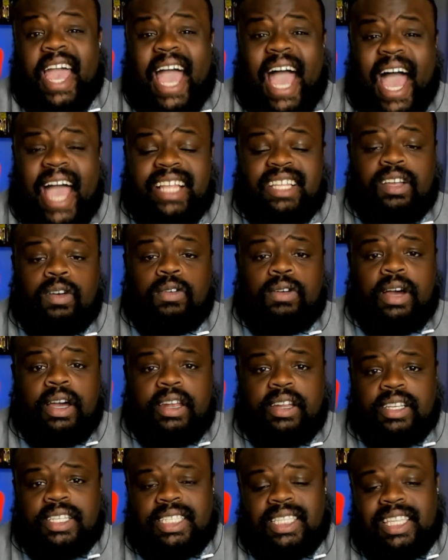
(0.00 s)
I don't
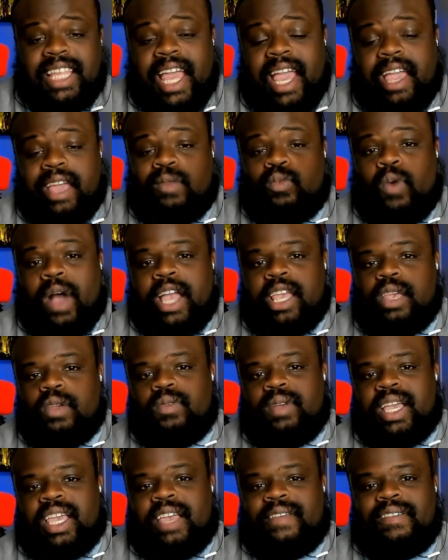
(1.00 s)
understand why you
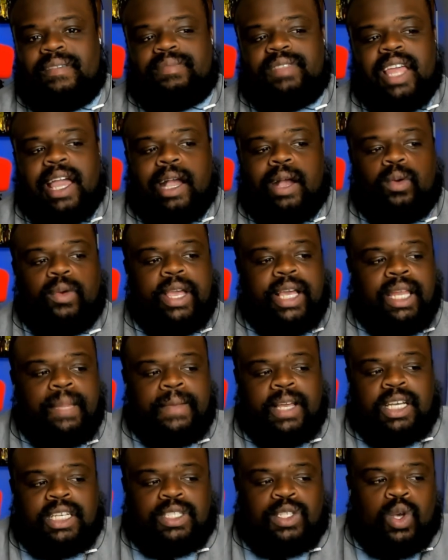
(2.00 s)
would give up that quickly
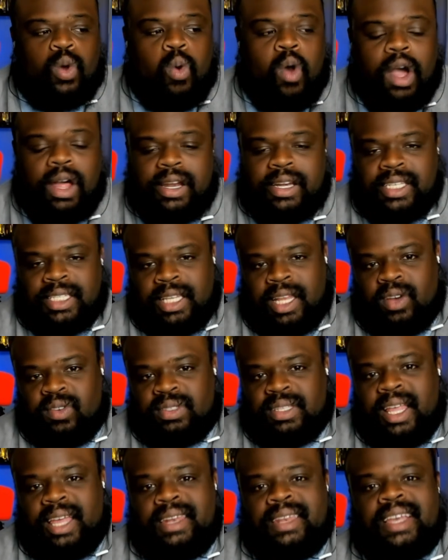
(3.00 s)
because the quality's low. Is
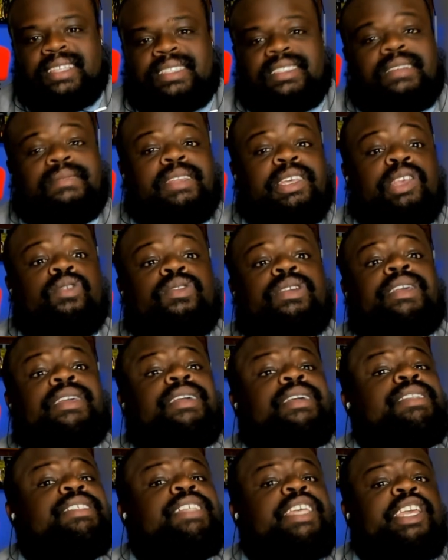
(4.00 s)
that not something you can
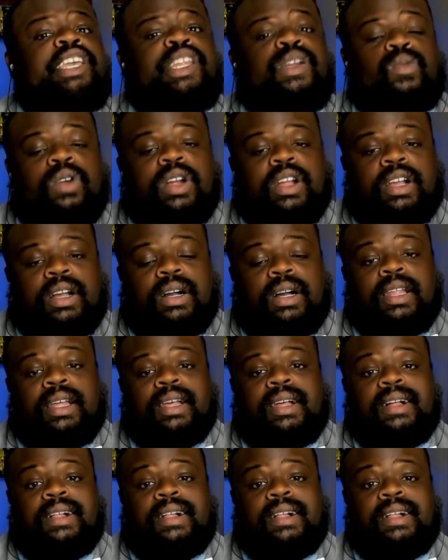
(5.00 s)
continue to work on?